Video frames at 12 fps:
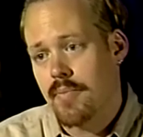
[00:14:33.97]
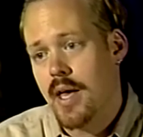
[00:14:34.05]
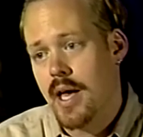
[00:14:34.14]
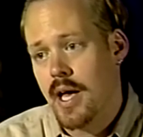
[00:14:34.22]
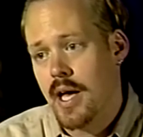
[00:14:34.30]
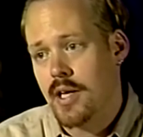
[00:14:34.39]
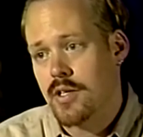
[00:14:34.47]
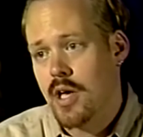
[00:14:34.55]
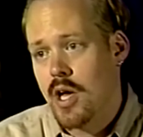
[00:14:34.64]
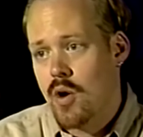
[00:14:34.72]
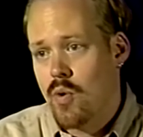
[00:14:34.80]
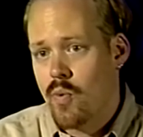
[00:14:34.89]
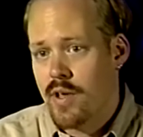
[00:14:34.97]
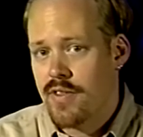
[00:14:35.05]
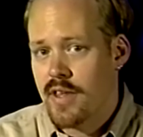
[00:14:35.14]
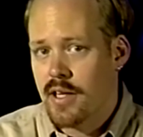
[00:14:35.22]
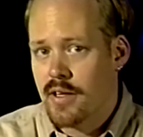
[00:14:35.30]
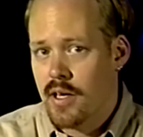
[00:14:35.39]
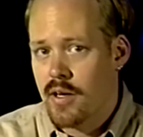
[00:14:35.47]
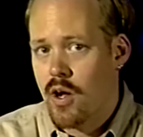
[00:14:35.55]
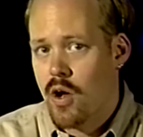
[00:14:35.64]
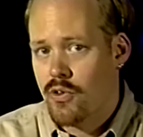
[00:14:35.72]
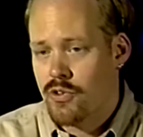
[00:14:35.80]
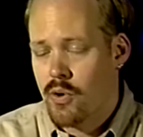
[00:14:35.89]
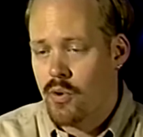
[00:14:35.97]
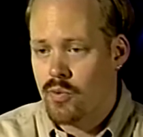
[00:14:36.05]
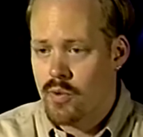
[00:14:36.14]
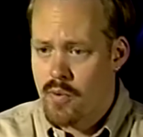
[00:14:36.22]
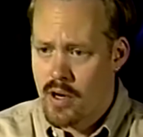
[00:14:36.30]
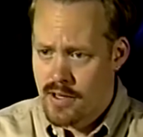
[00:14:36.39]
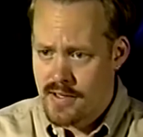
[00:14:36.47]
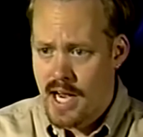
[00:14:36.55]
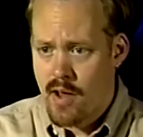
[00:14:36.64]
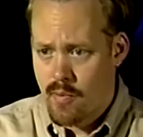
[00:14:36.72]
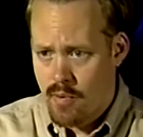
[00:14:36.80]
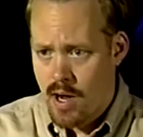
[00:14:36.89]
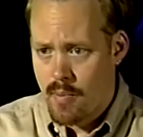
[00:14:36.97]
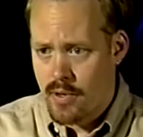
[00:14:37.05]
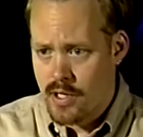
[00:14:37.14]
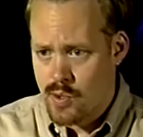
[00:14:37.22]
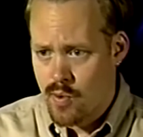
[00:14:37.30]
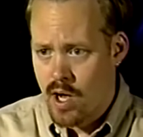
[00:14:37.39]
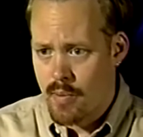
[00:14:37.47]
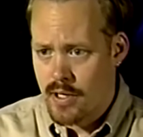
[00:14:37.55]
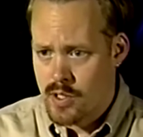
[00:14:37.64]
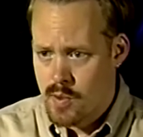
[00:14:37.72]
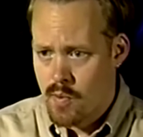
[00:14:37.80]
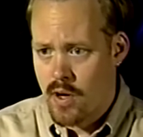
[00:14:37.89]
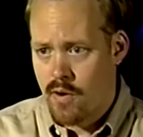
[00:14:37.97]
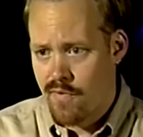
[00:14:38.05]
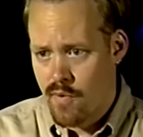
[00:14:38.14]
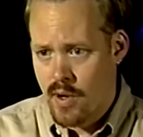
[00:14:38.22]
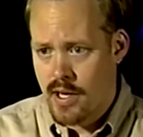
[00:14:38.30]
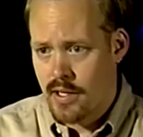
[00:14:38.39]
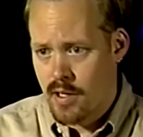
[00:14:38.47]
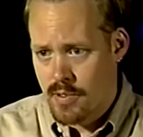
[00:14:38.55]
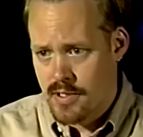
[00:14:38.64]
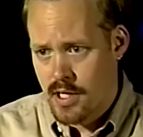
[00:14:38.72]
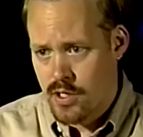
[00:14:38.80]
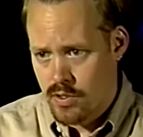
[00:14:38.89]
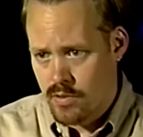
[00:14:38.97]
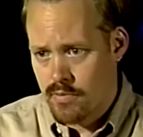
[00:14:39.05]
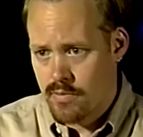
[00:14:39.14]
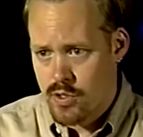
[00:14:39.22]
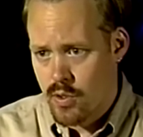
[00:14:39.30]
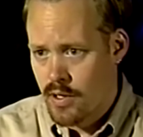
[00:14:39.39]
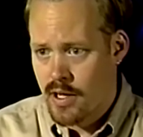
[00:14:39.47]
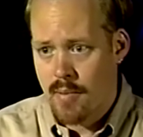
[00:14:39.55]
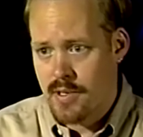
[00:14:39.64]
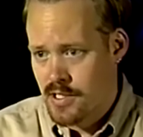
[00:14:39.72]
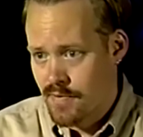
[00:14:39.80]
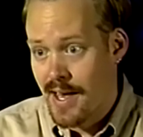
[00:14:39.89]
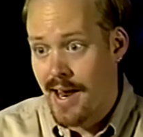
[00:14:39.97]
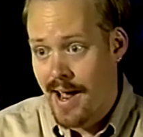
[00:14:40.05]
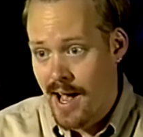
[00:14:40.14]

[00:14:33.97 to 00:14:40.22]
And we think that all told, we want to endow the property as well because we want to avoid any potential shortcomings if that happens.